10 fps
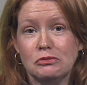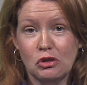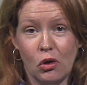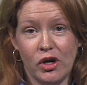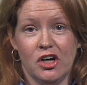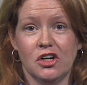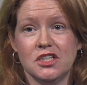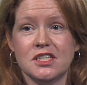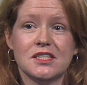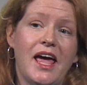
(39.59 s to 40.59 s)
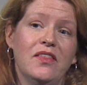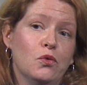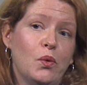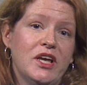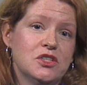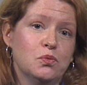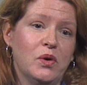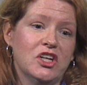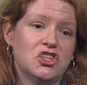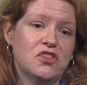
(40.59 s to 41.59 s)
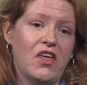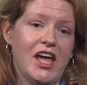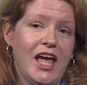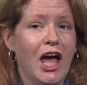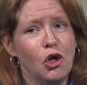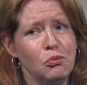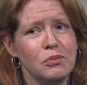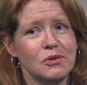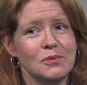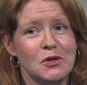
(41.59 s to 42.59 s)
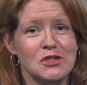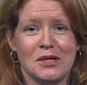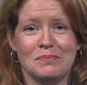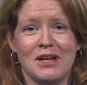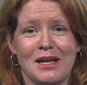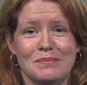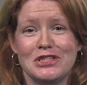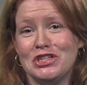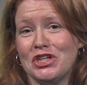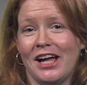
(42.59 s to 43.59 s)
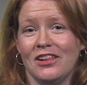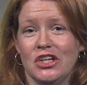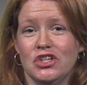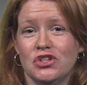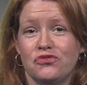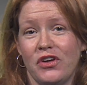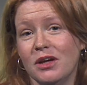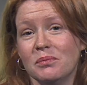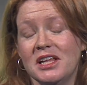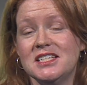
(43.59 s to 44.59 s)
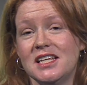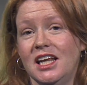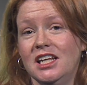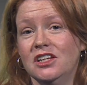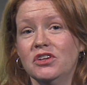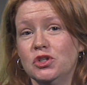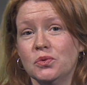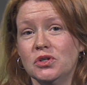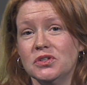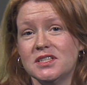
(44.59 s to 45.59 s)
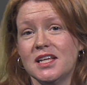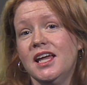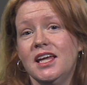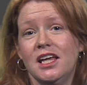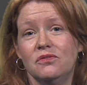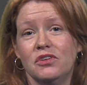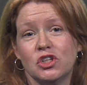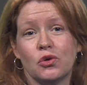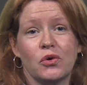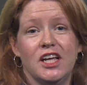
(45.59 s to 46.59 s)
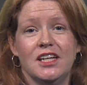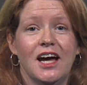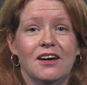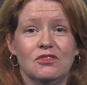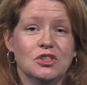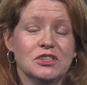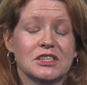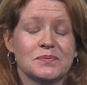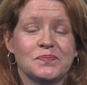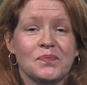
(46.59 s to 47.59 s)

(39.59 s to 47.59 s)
lawyers and the ways in which they help or sometimes challenge families and individuals in Victorian novels.